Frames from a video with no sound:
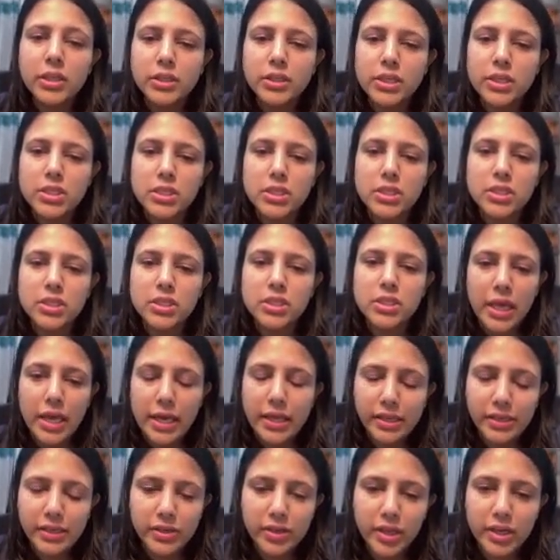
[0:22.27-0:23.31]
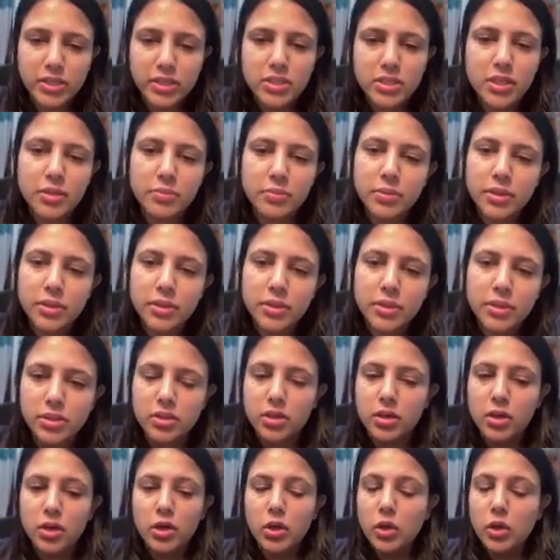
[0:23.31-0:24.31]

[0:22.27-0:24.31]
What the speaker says: this K-Nearest Neighbor is a